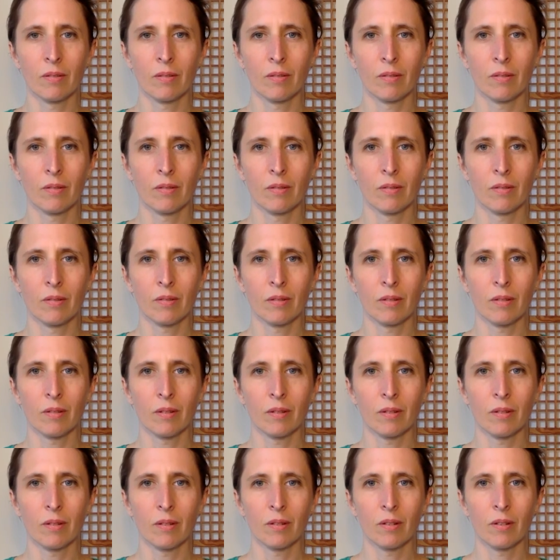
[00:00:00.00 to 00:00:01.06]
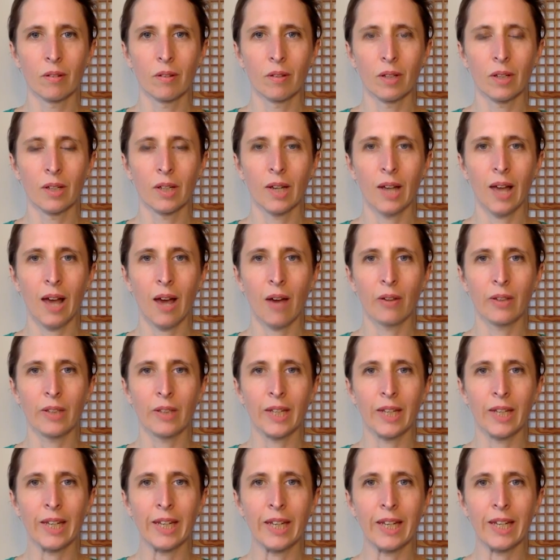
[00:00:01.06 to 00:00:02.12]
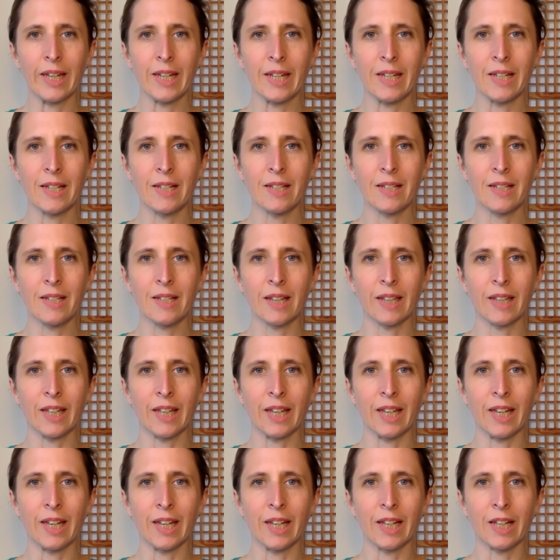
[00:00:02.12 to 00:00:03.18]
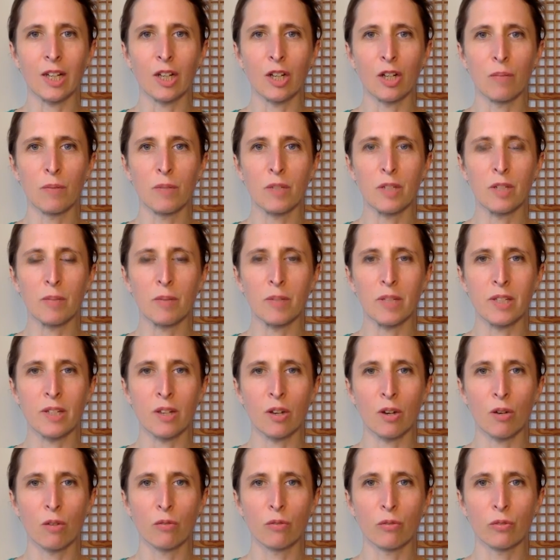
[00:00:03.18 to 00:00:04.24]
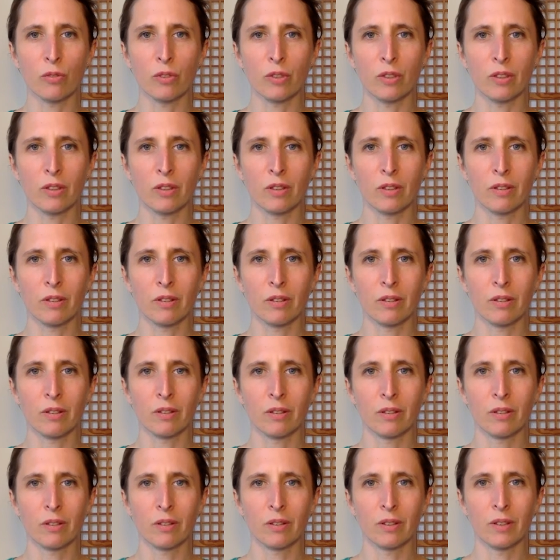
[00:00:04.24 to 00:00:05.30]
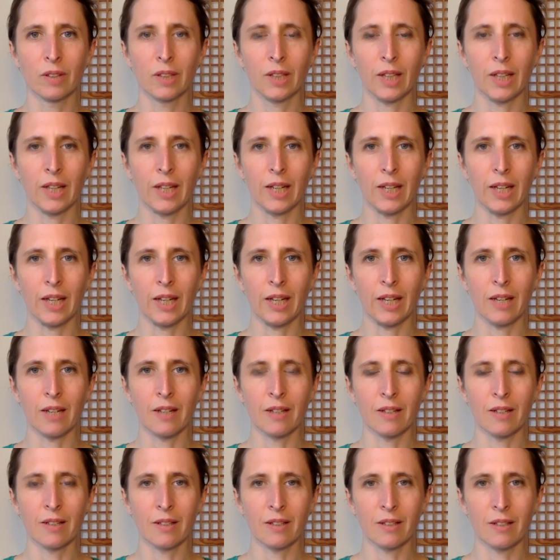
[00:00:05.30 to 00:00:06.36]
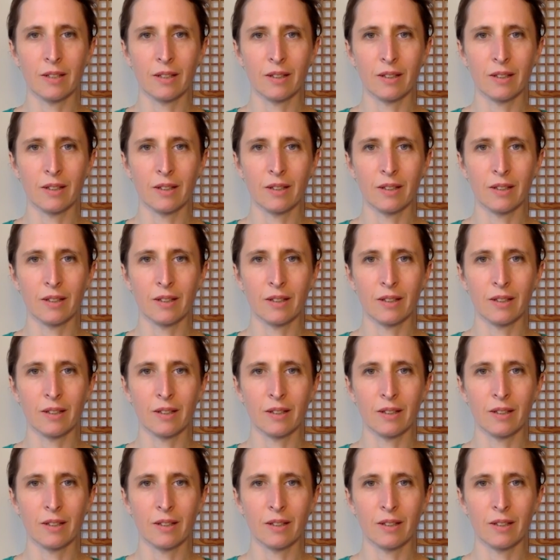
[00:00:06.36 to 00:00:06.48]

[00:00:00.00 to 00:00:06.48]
And allowing the ears and the earlobes to be soft, the inner ears,